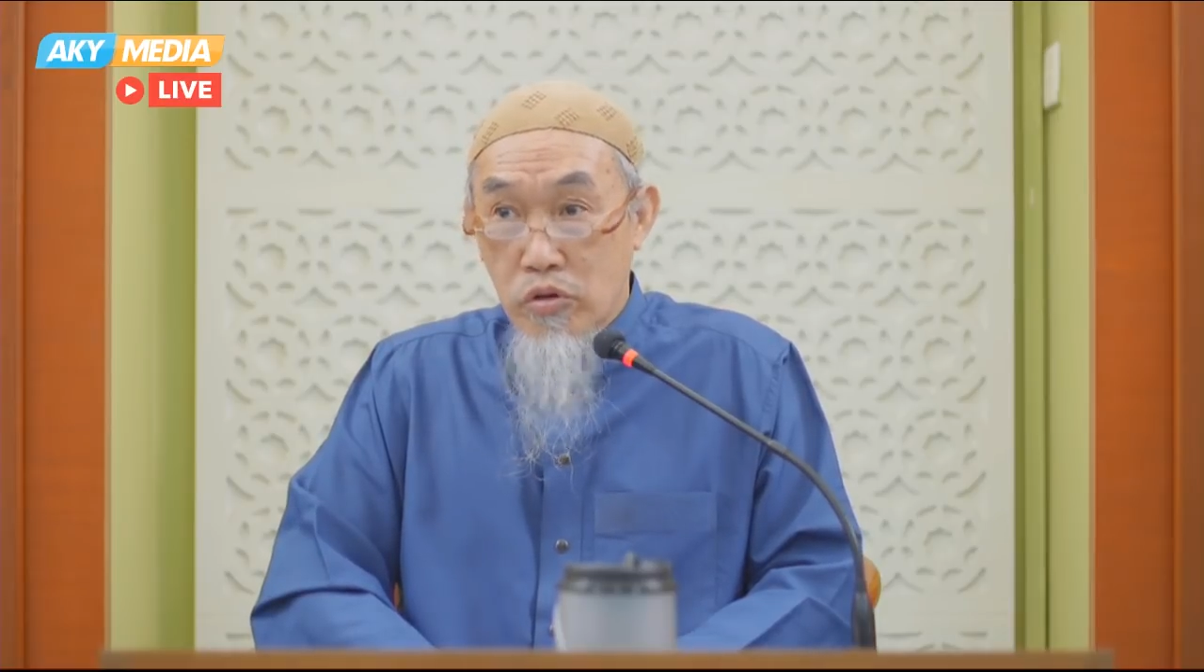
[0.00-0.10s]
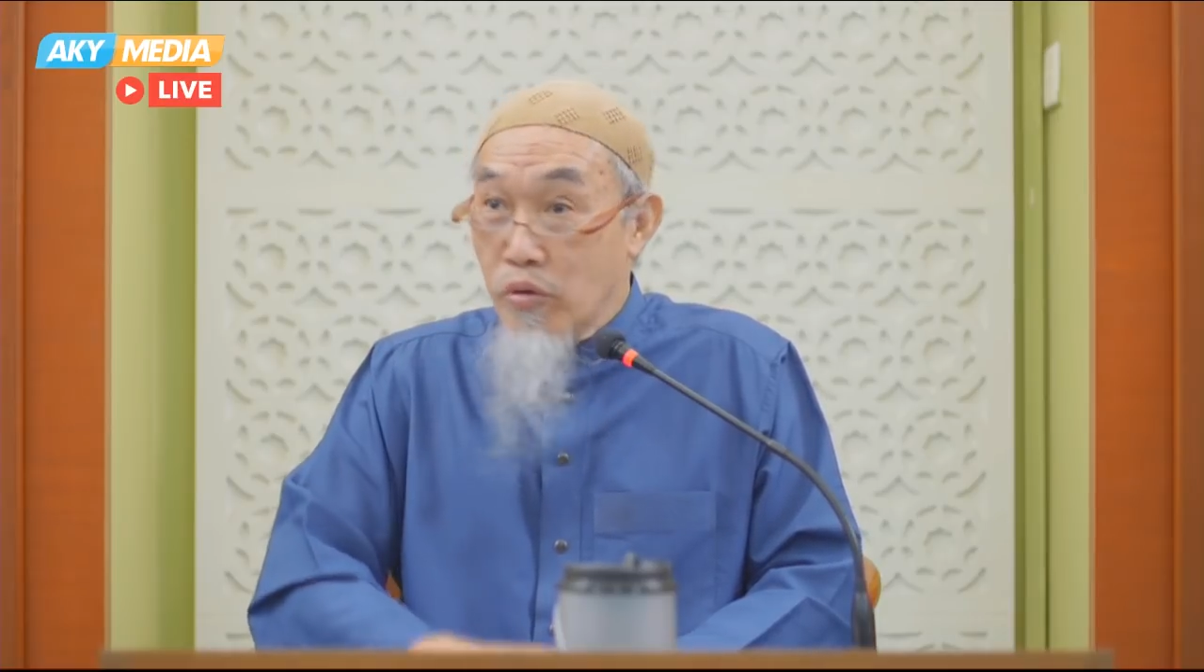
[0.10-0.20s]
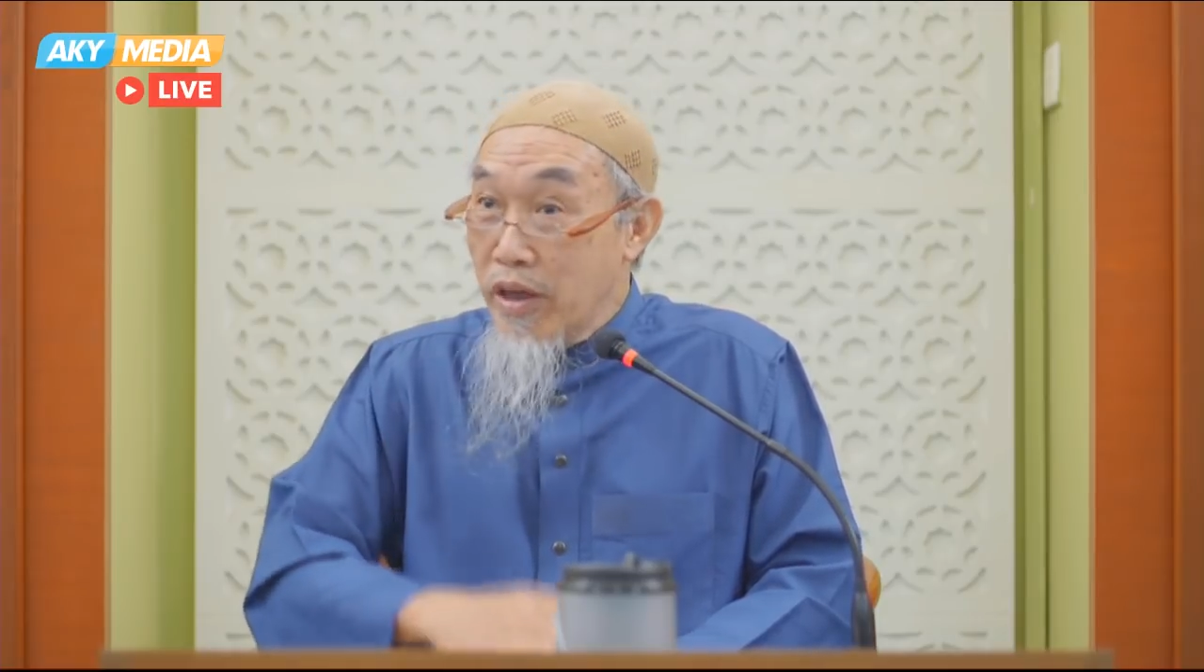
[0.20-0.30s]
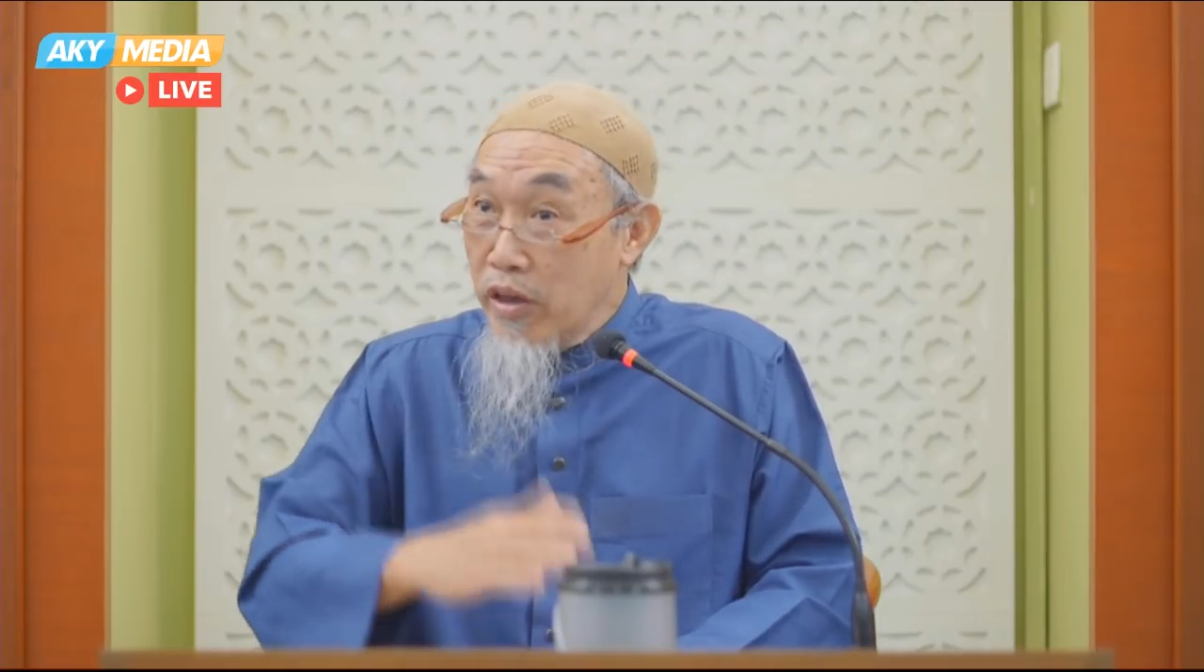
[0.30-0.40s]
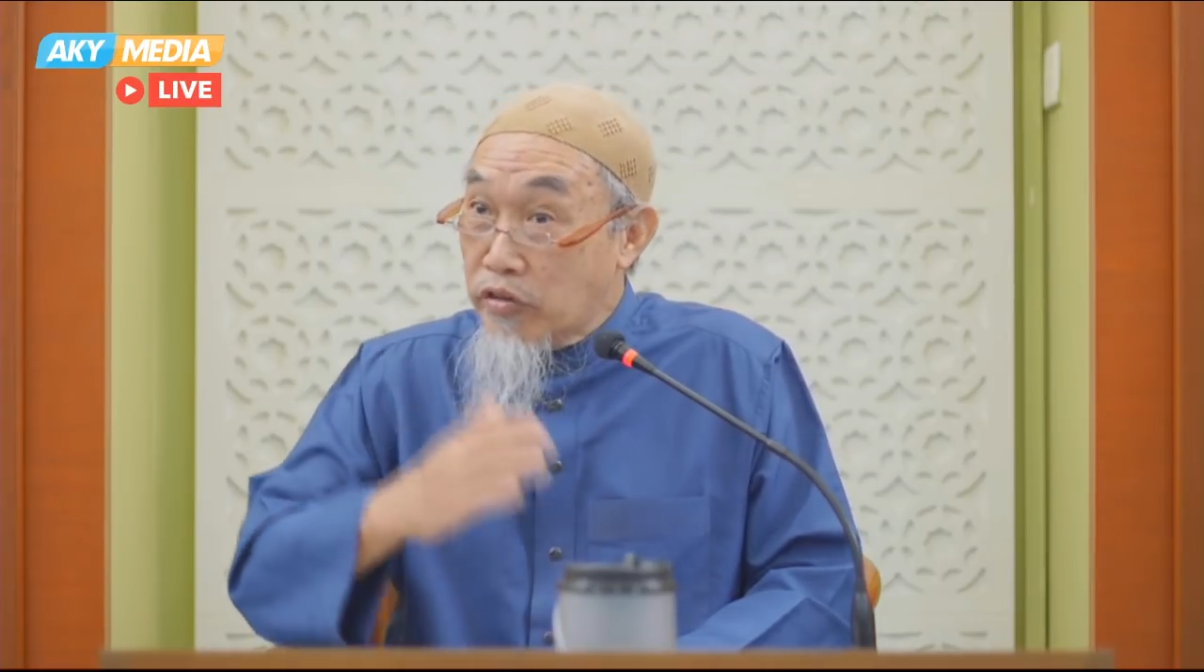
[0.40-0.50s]

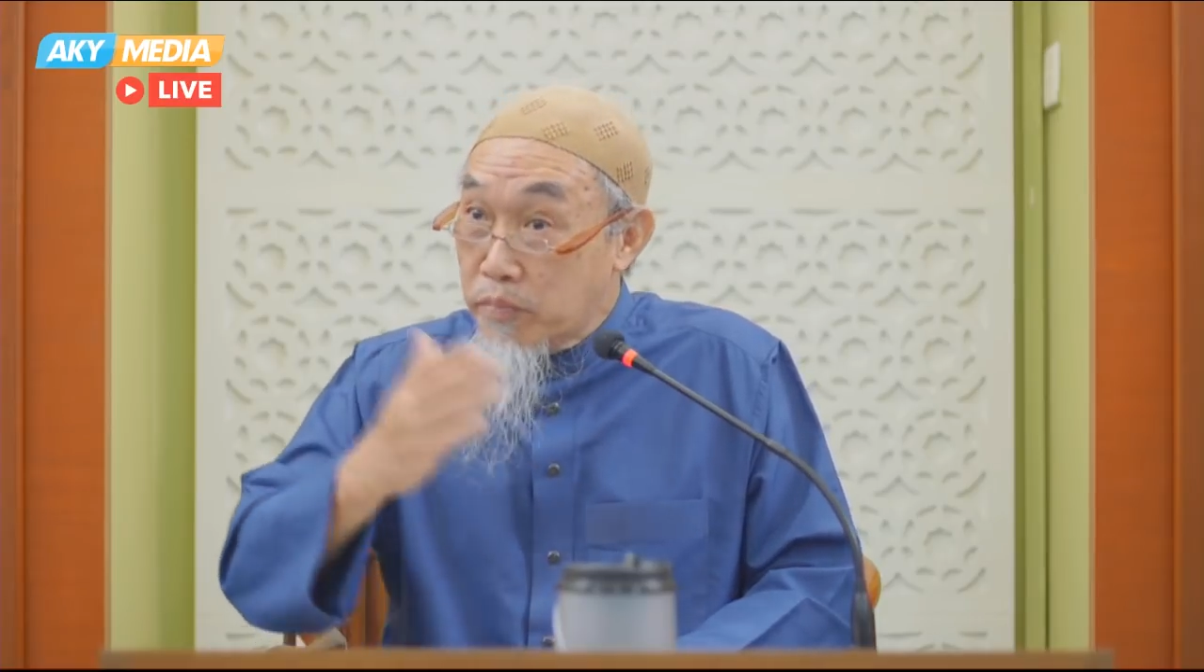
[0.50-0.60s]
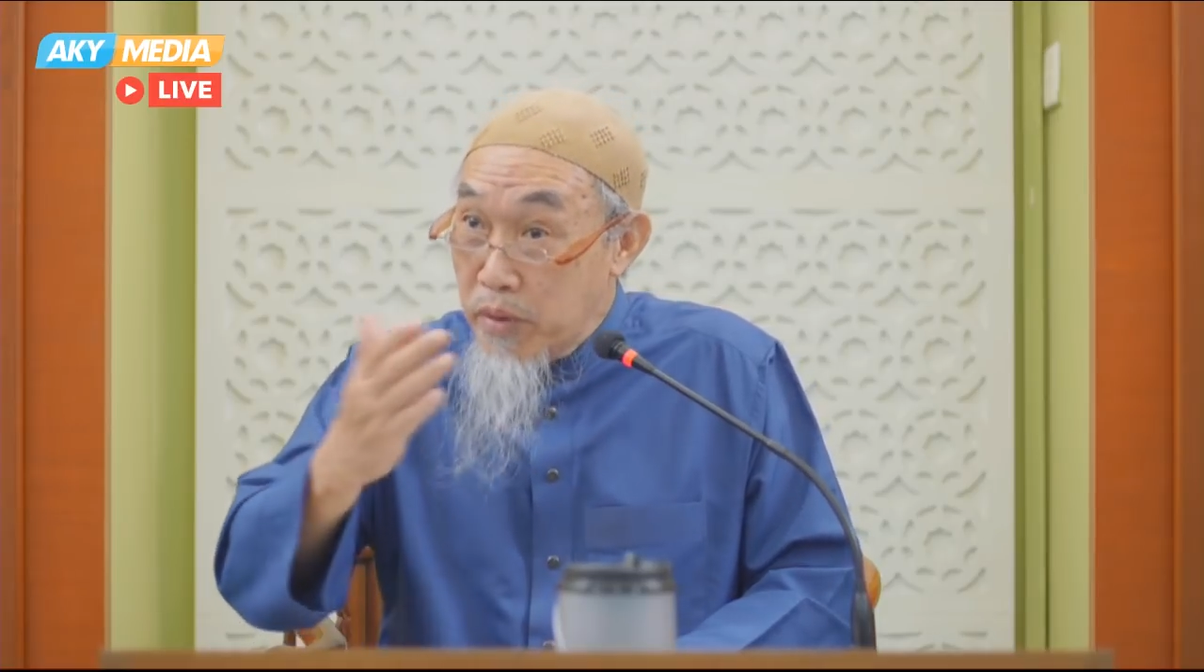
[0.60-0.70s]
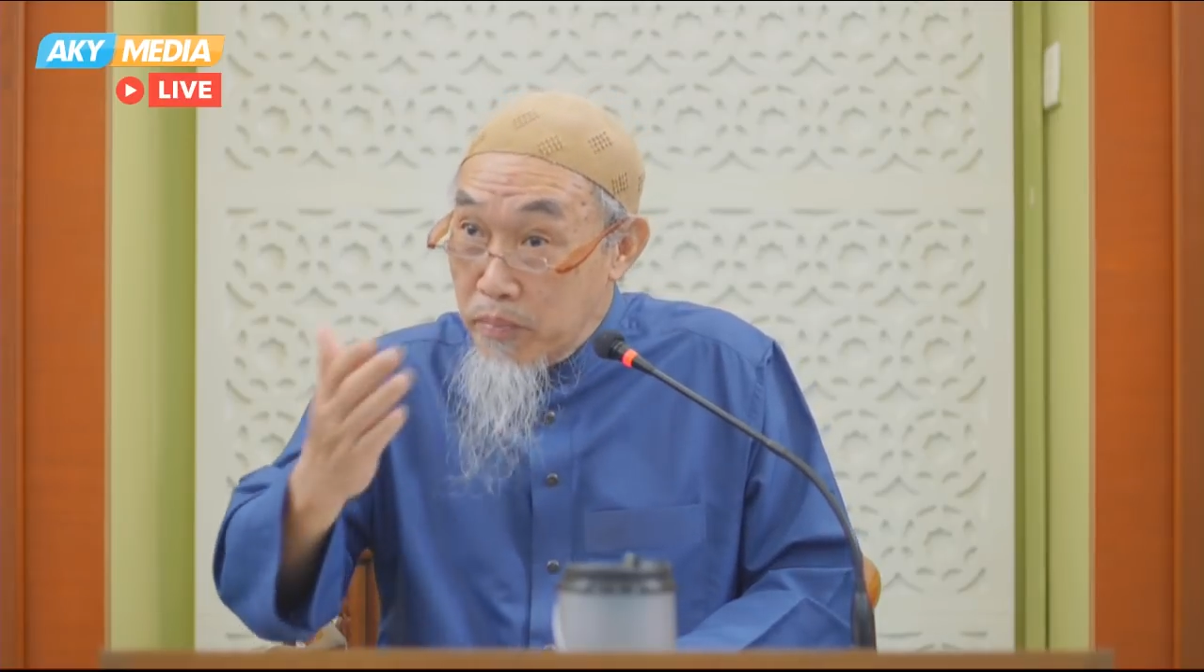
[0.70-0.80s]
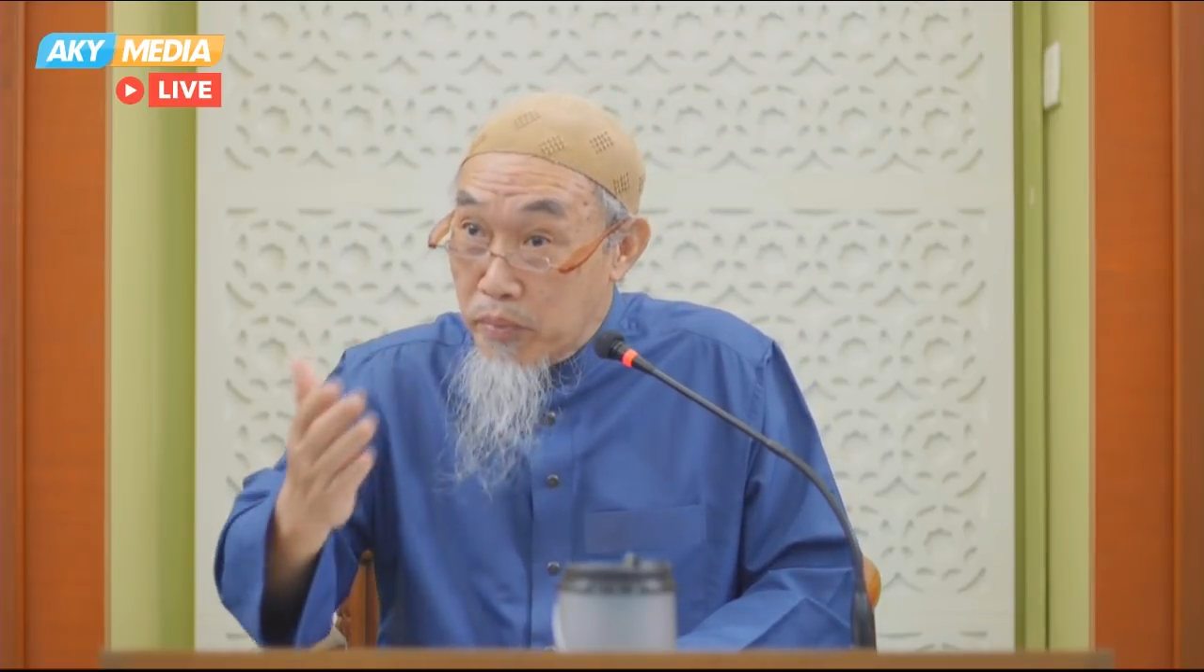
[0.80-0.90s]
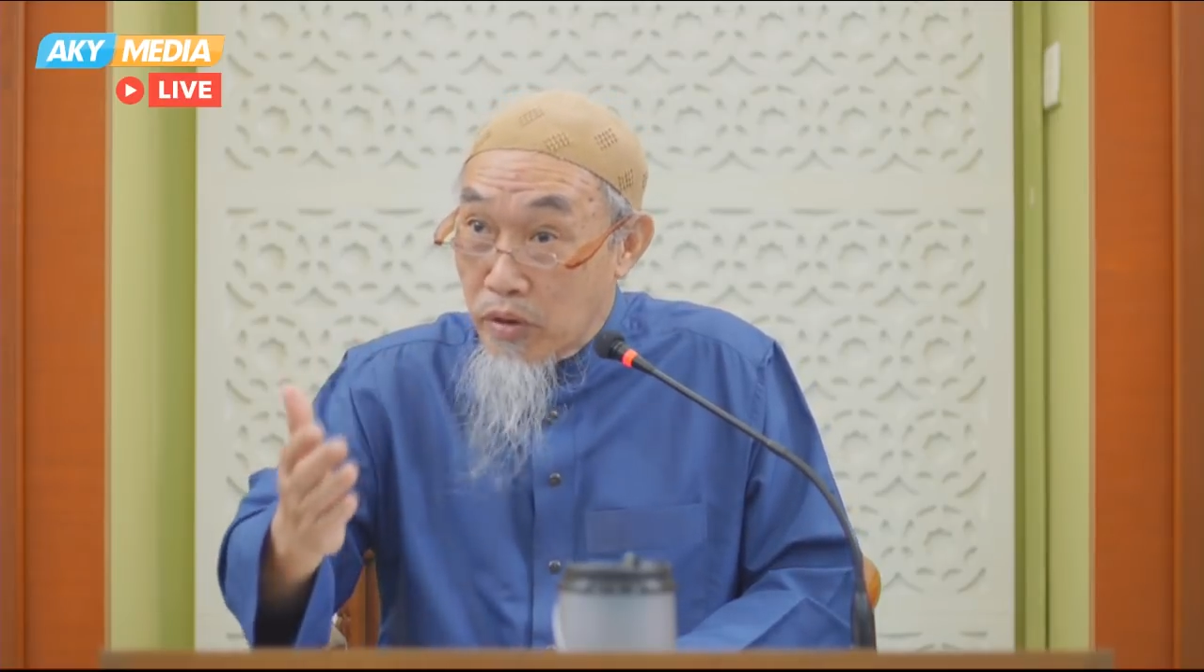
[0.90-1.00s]
to his
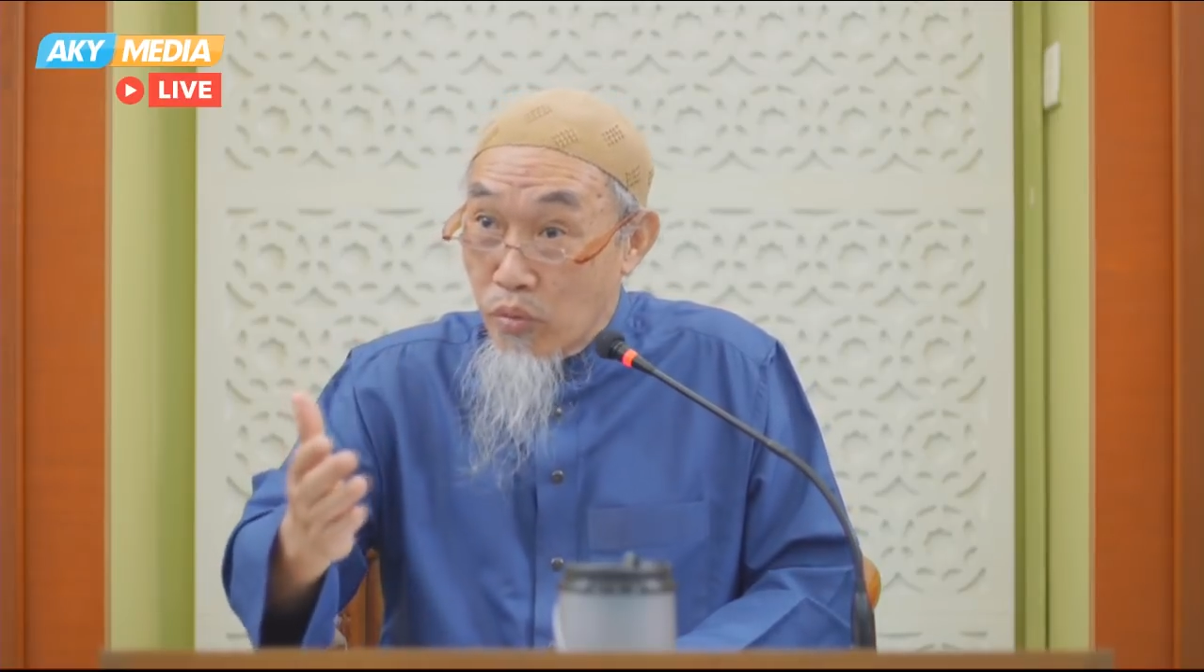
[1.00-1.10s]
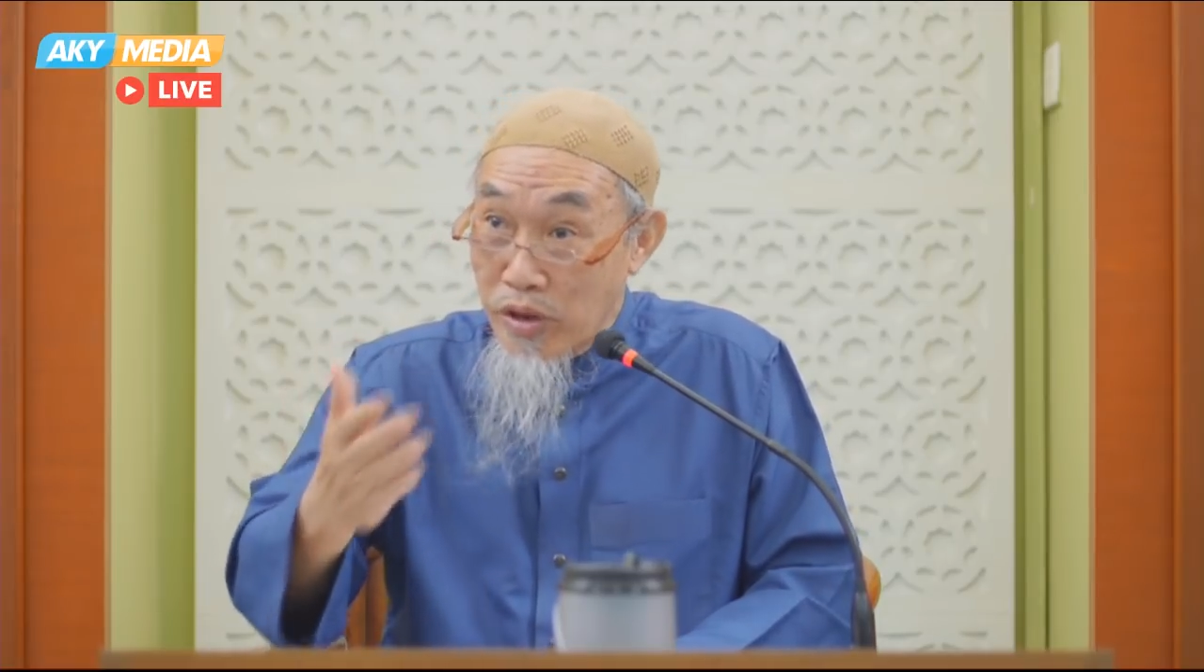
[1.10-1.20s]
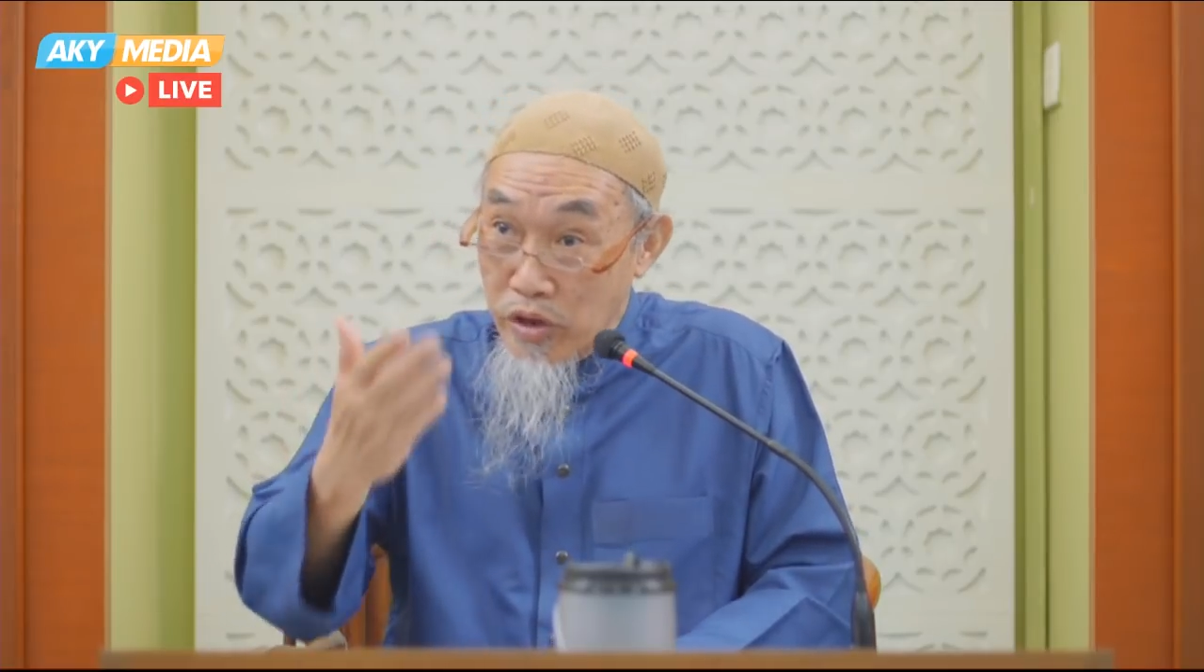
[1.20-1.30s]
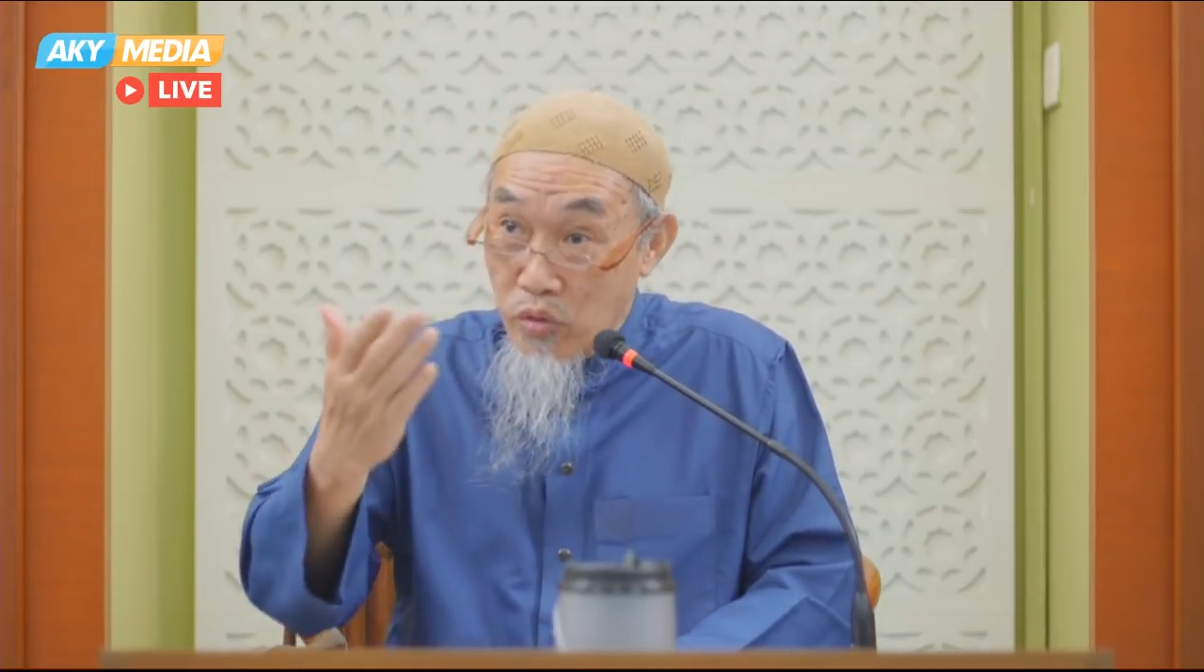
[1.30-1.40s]
people when